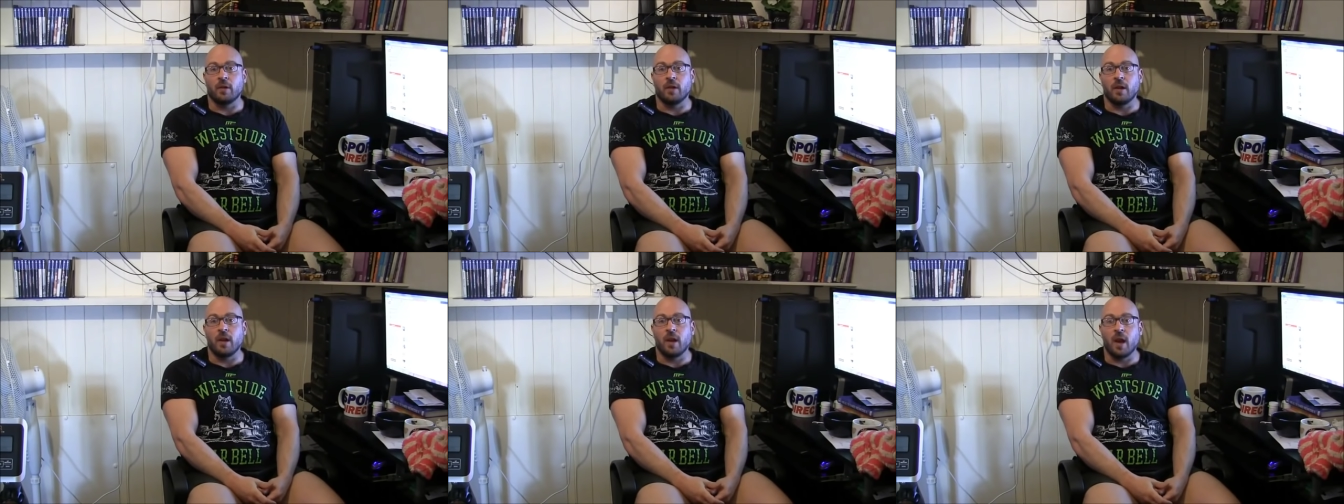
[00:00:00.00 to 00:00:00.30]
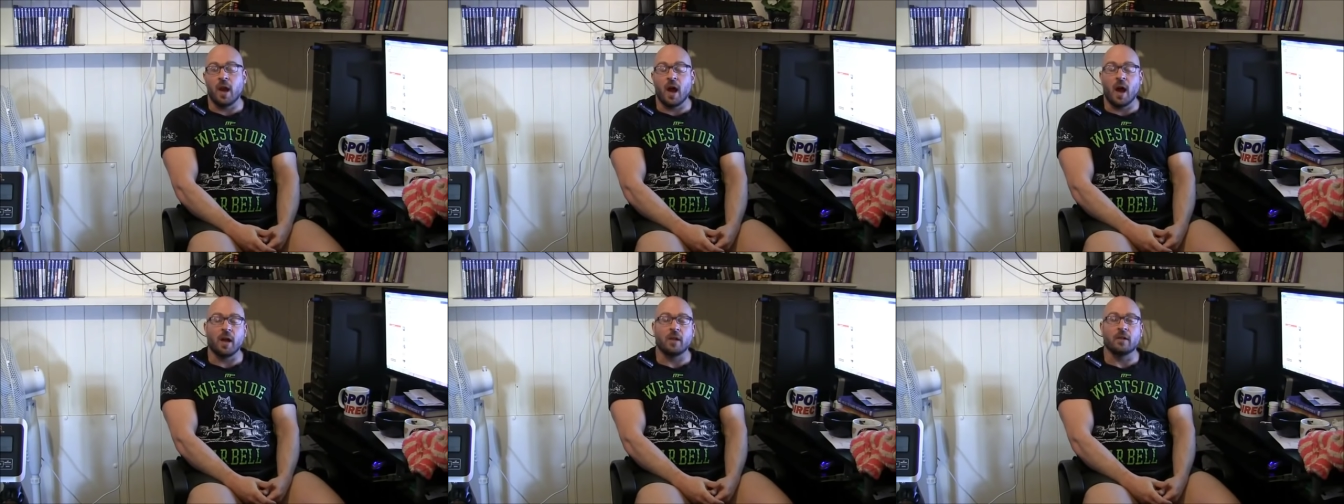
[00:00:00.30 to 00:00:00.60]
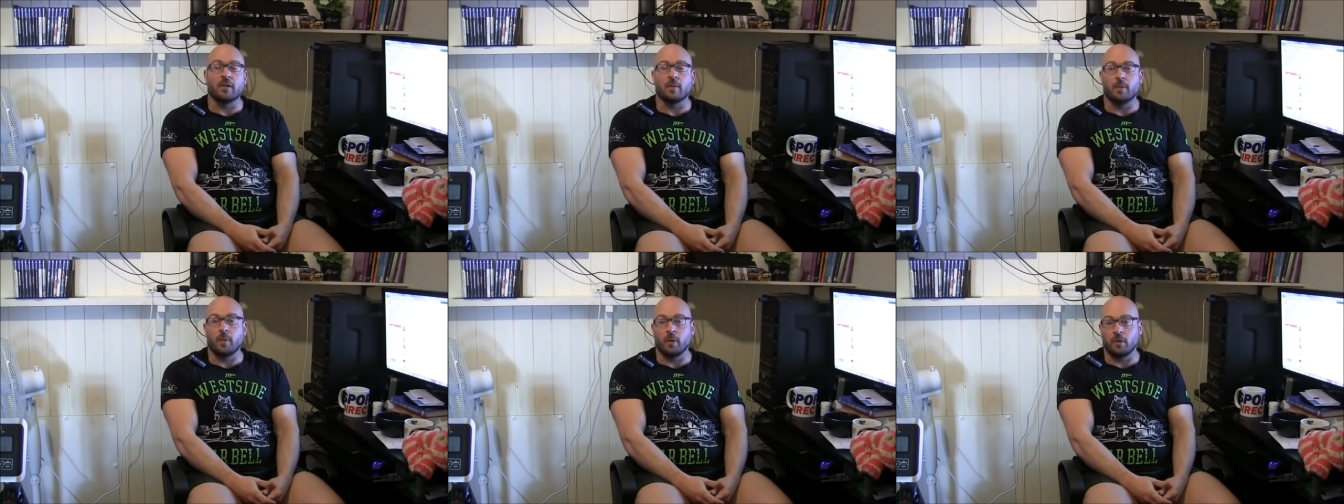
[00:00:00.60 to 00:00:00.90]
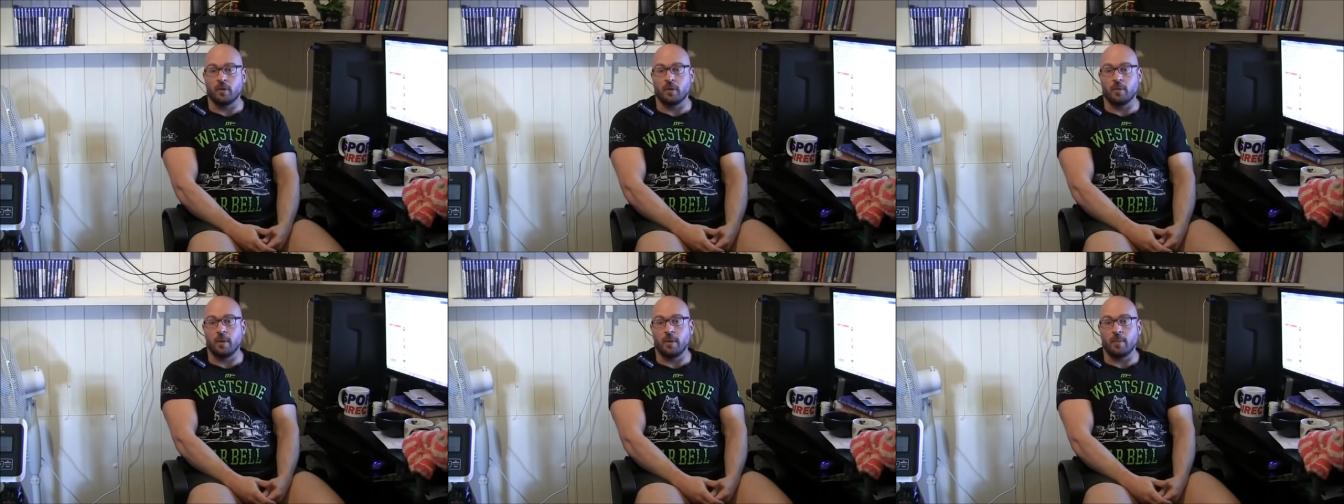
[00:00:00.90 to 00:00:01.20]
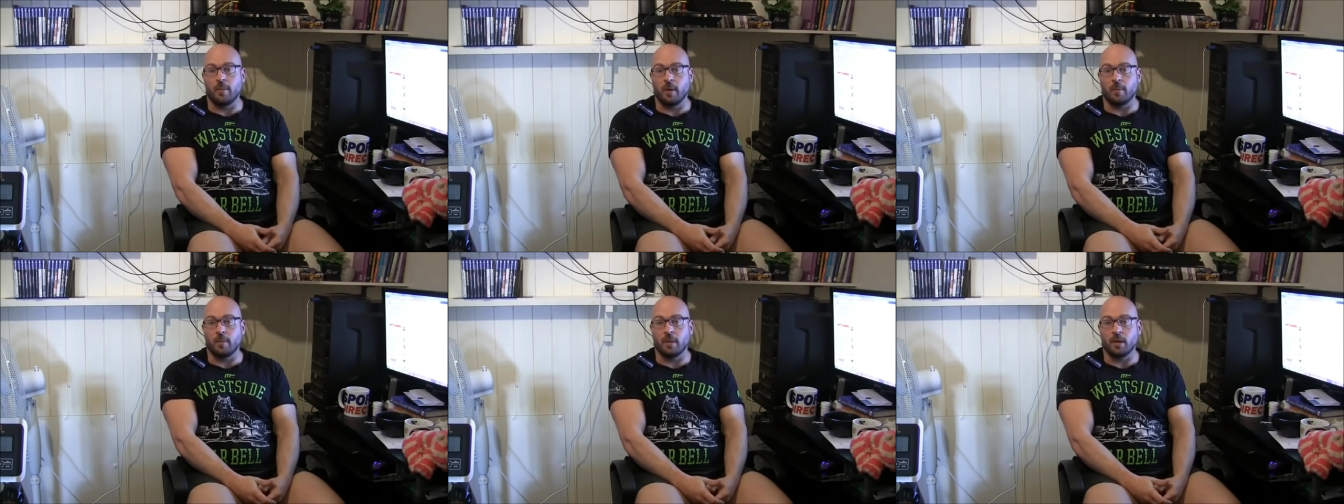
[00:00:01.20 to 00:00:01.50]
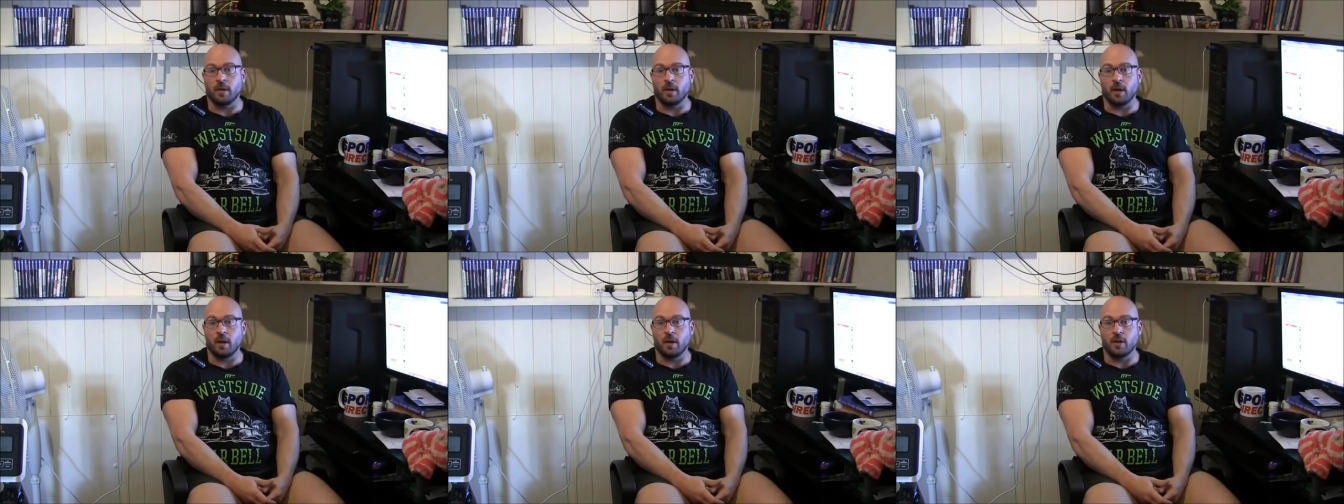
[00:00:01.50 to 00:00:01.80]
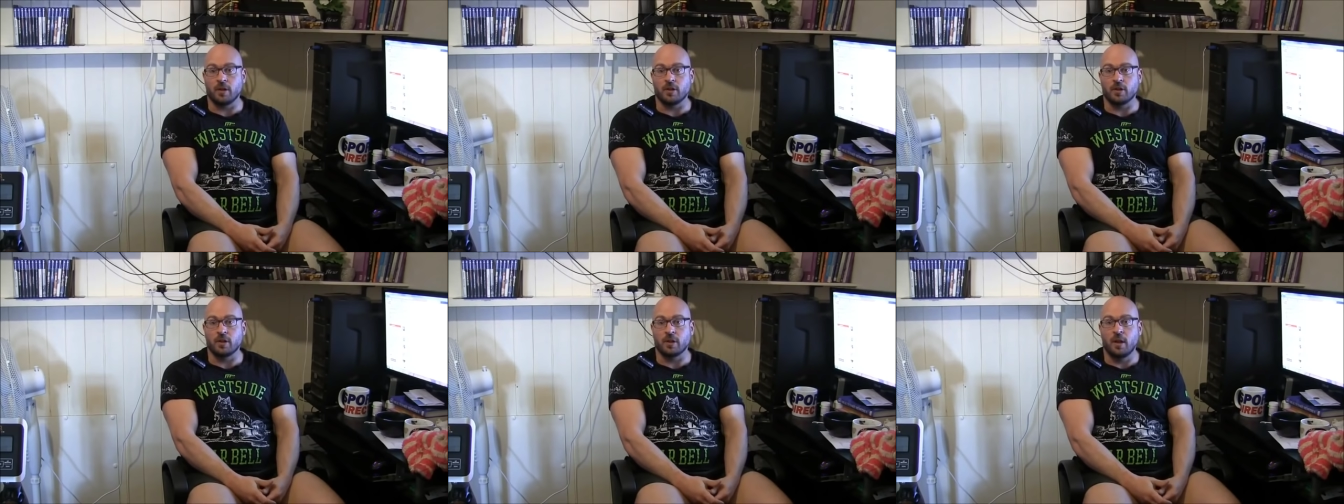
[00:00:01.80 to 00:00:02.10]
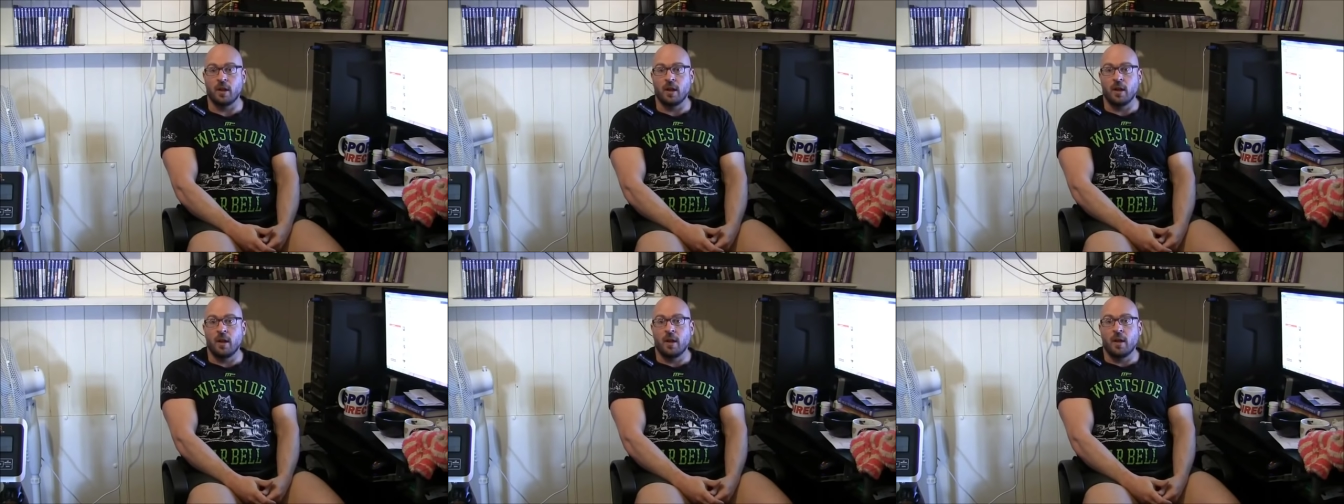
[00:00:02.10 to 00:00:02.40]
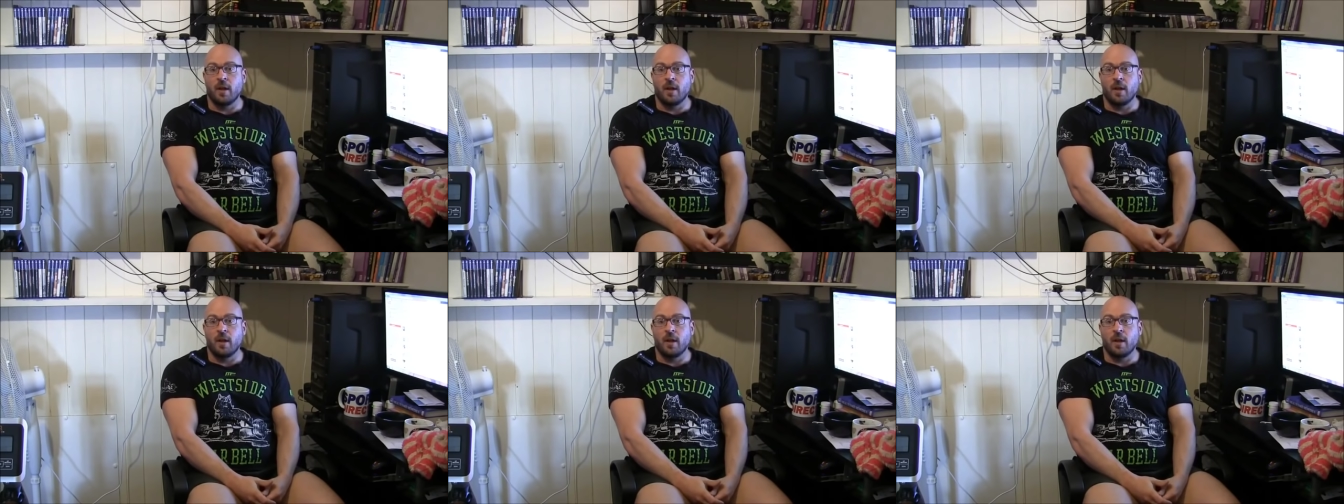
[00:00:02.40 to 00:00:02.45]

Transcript: is not supposed to be public knowledge.